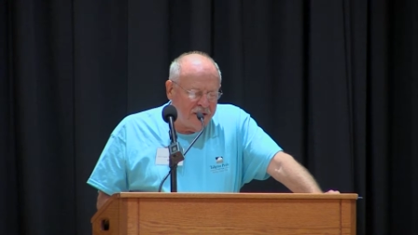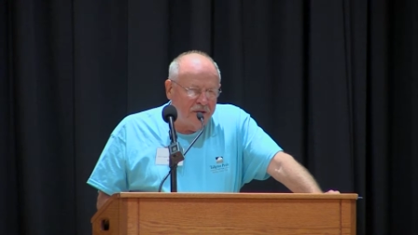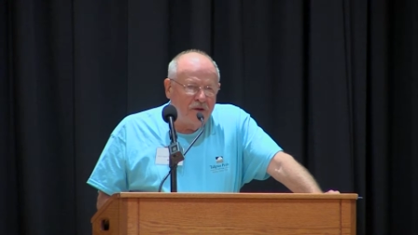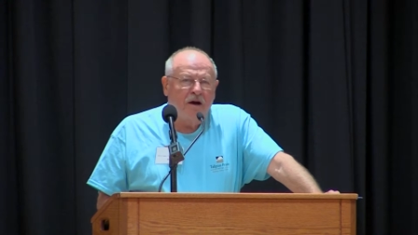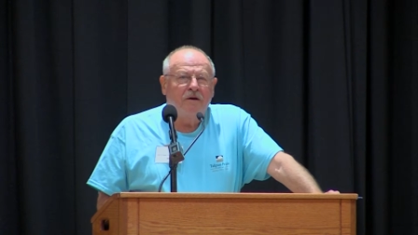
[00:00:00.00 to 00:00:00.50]

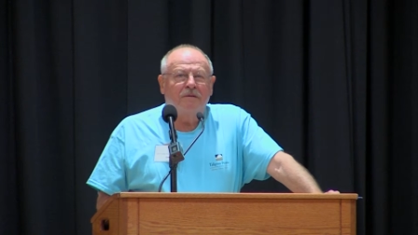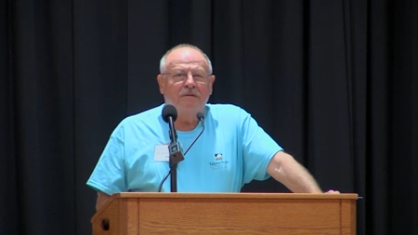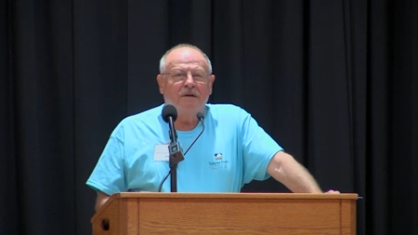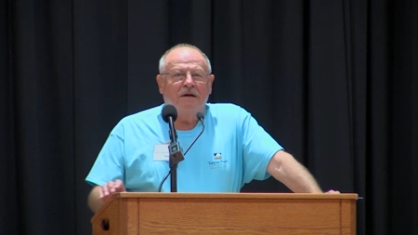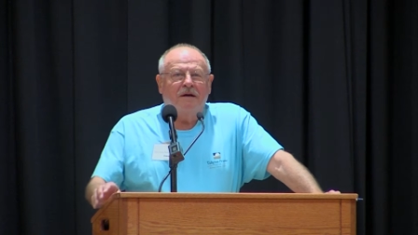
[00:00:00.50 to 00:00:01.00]

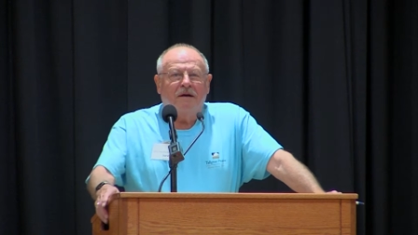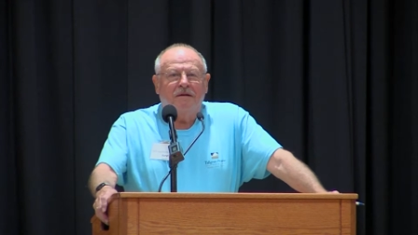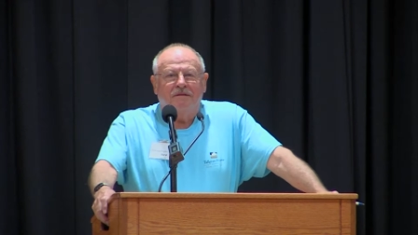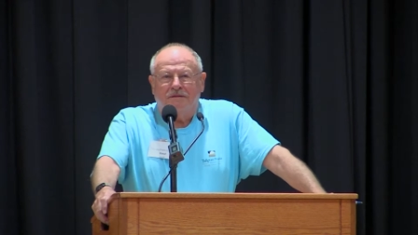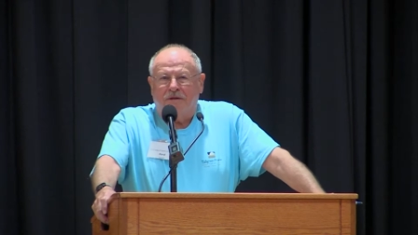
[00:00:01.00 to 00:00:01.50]
Now,
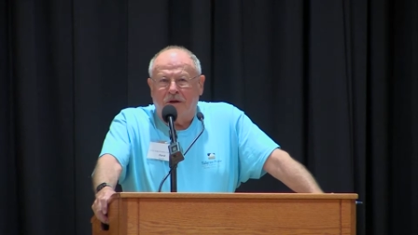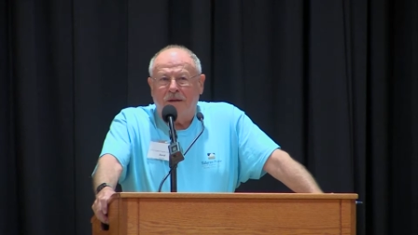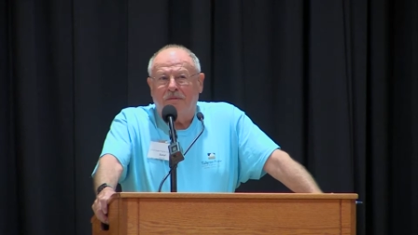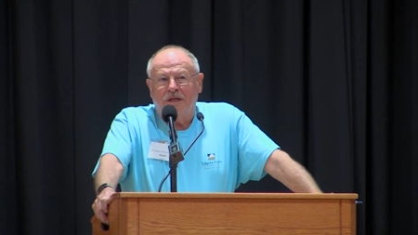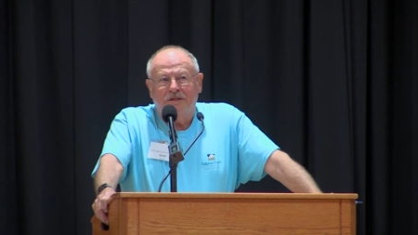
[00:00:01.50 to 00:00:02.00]
it's a
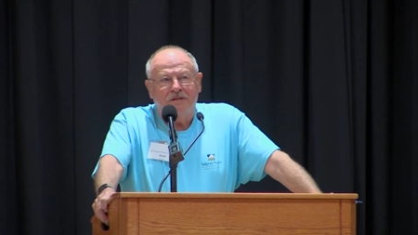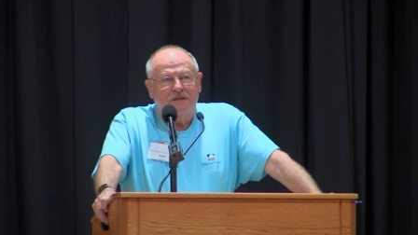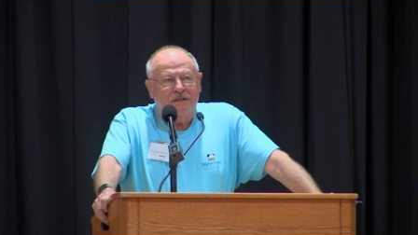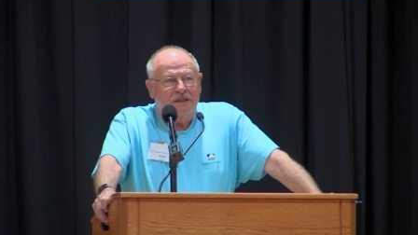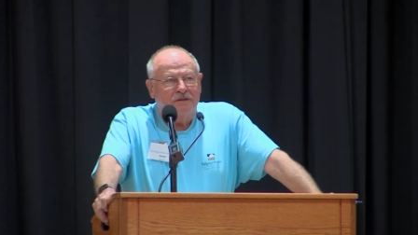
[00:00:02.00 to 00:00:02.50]
great pleasure
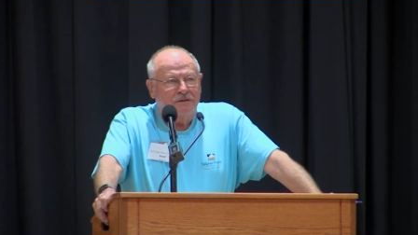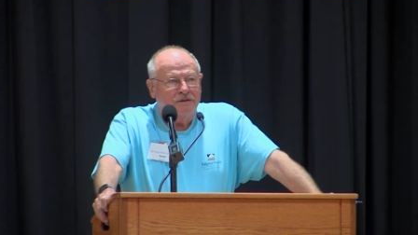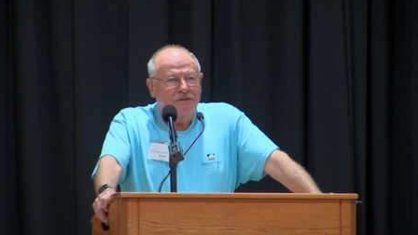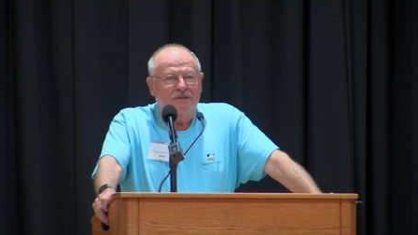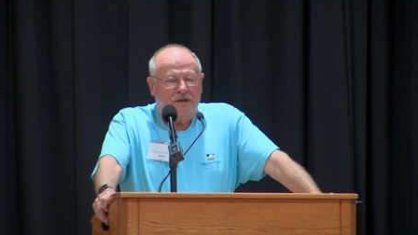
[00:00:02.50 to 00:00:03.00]
to
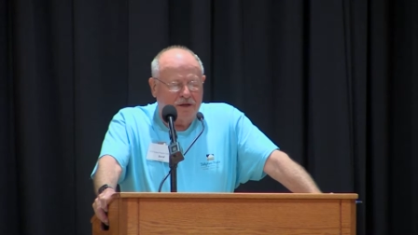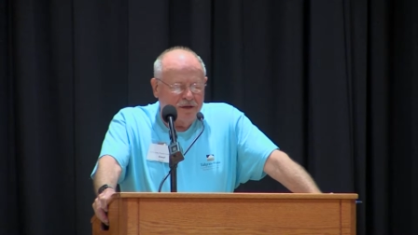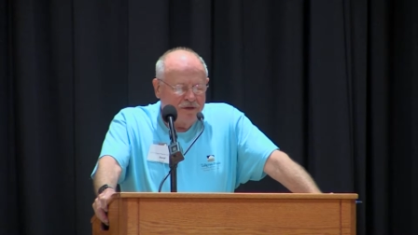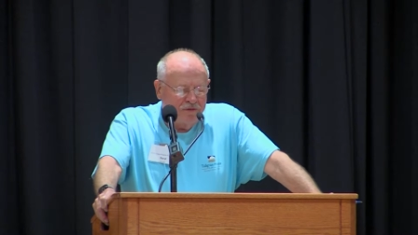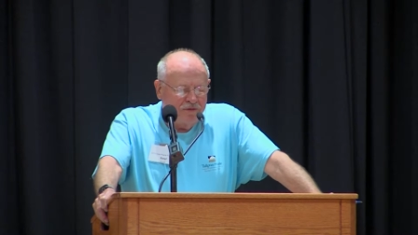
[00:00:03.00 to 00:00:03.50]
introduce
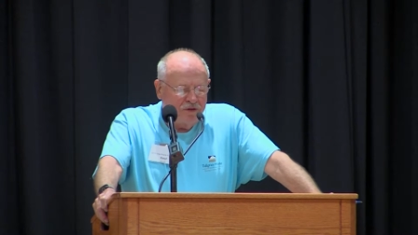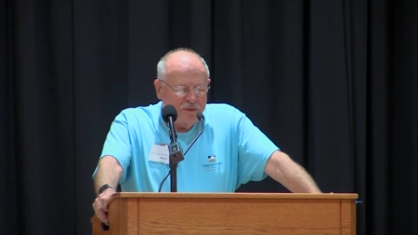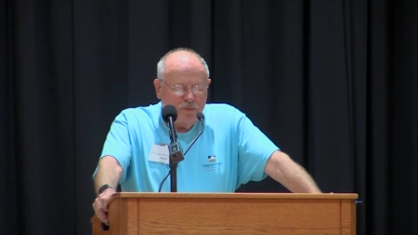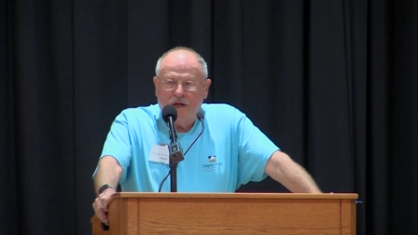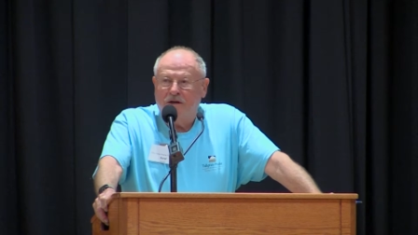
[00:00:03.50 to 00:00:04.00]
our
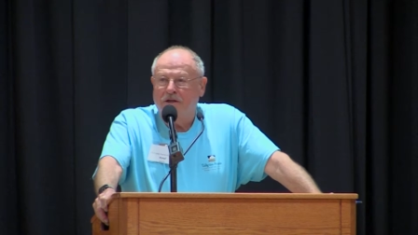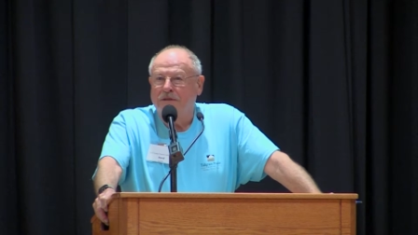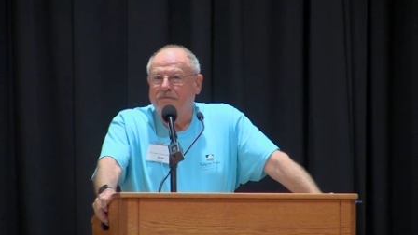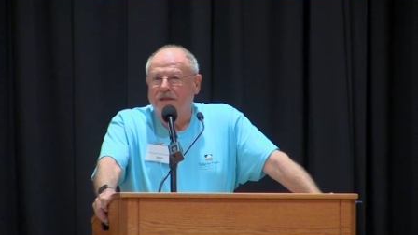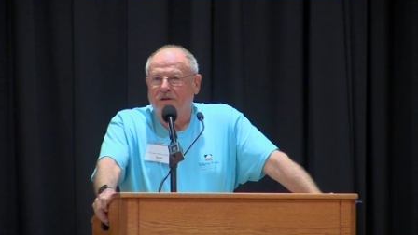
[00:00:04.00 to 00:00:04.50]
first plenary
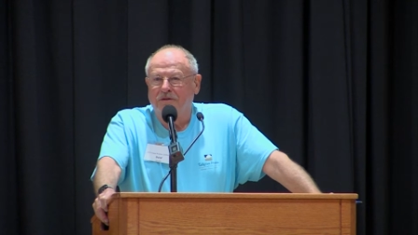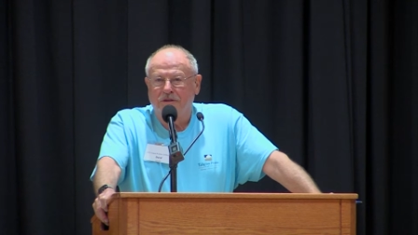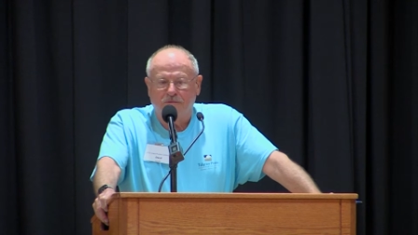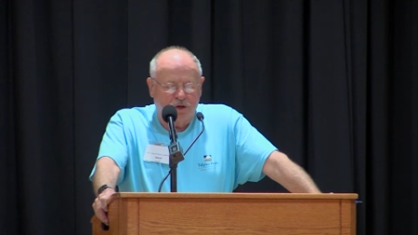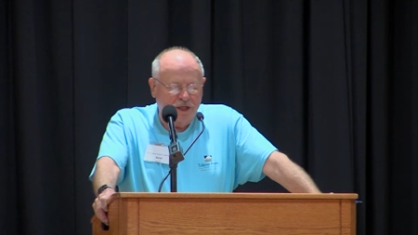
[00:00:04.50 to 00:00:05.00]
speaker
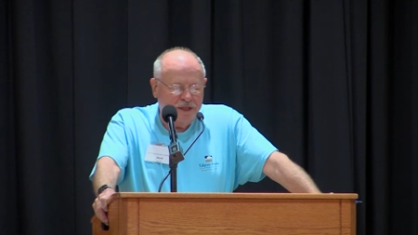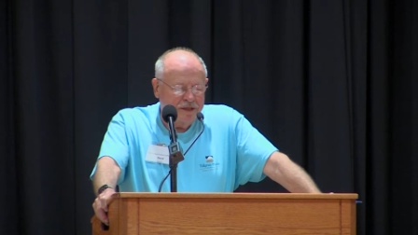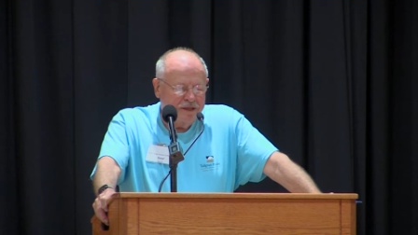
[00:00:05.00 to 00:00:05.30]
this morning,